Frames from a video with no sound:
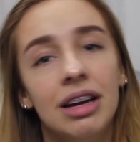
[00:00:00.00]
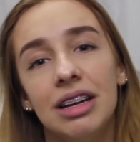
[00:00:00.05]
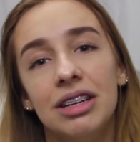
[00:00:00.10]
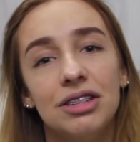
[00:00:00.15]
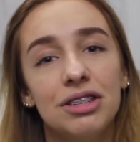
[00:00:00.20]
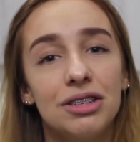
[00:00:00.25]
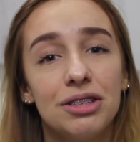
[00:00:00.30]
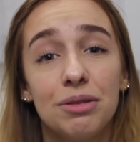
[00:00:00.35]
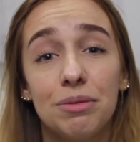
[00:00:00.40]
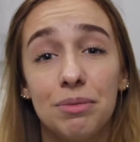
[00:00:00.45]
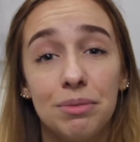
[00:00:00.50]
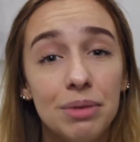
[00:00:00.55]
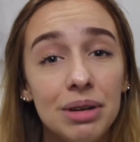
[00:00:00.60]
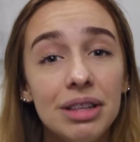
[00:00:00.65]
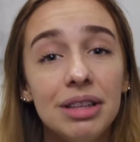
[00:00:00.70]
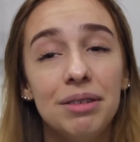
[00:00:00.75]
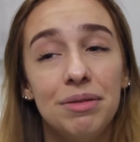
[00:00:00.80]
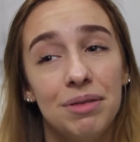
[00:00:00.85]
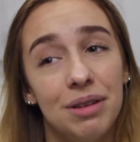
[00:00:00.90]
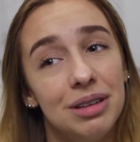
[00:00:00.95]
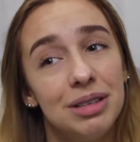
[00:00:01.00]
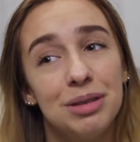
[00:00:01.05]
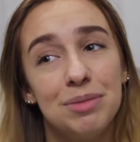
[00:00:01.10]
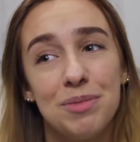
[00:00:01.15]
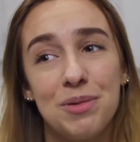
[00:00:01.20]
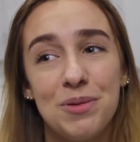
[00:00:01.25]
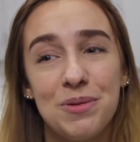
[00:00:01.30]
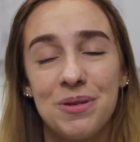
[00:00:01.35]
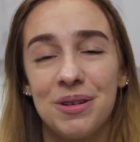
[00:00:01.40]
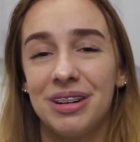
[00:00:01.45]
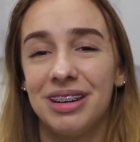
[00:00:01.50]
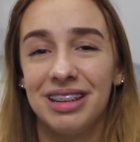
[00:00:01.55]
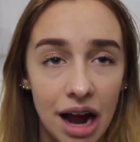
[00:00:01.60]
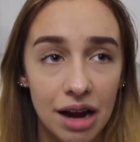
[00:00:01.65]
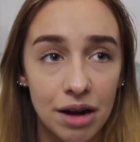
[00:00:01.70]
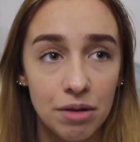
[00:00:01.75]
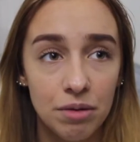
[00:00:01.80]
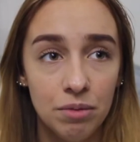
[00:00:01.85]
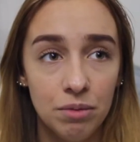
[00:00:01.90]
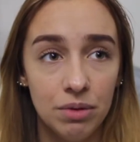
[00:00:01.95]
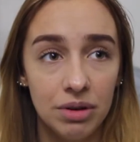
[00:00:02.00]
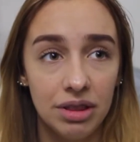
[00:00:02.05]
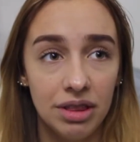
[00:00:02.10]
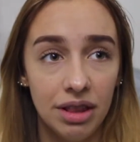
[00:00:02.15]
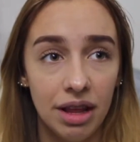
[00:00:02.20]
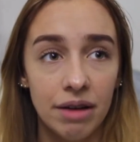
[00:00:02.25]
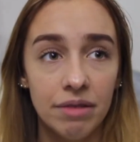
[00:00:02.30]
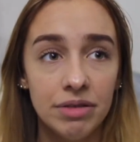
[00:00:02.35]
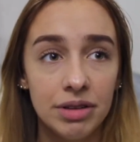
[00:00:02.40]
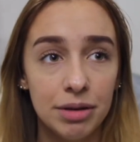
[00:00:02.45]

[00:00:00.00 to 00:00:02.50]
It's just a really fun sport. I would love